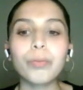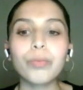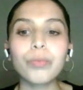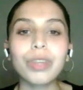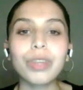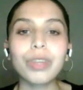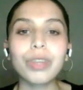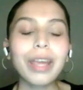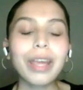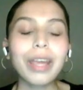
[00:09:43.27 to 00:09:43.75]

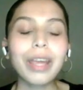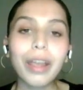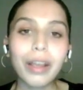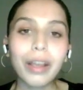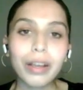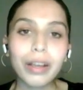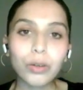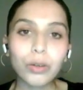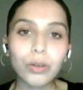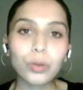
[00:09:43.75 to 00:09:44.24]
they
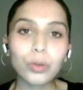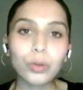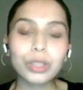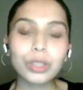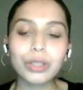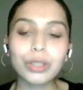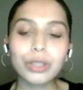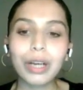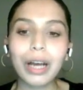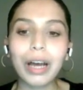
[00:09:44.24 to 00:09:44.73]
can
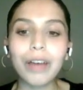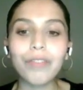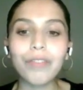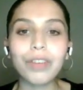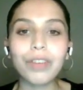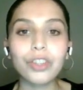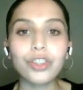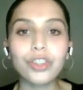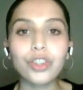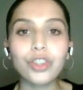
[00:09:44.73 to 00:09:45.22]
also have
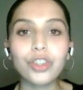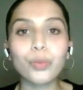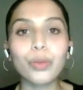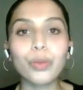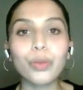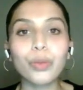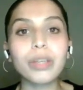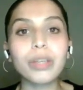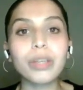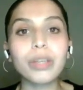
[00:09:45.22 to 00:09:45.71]
issues
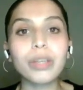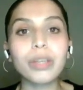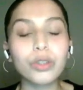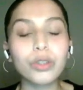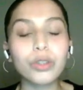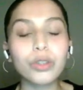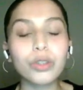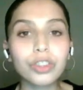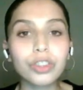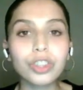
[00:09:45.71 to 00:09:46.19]
with the
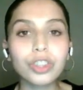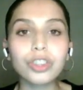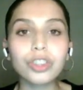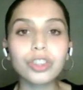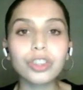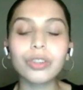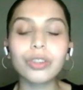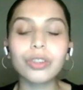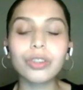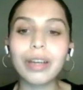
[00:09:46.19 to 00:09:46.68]
production
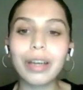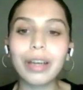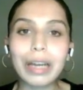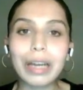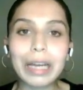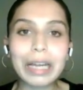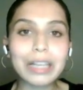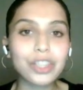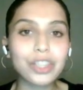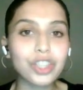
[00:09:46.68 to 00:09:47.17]

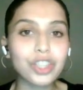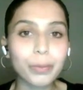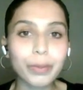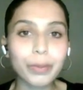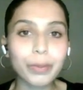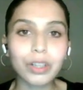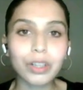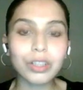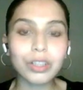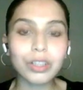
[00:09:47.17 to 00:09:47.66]
just
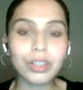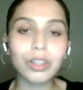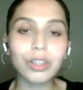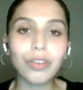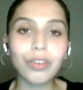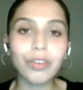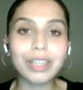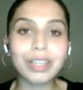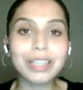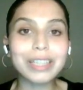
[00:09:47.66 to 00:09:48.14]
because
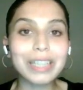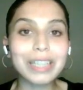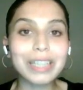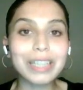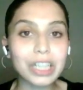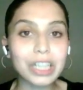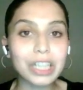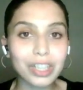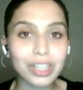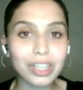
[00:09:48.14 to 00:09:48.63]
of the
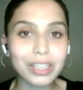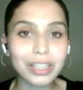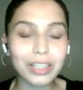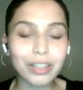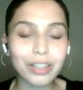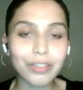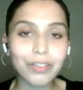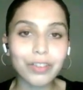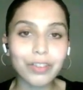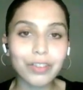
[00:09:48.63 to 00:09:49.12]

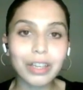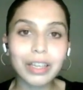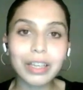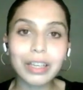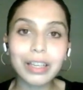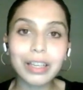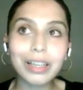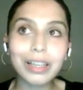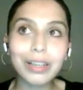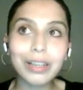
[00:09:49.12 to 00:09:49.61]
digestive
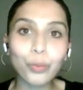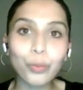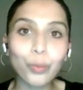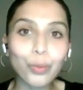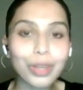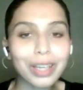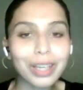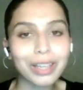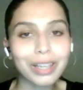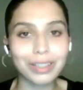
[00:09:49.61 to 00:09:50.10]

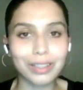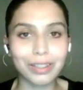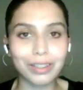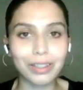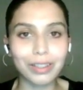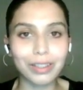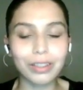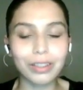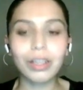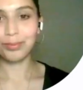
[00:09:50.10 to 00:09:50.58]
weaknesses.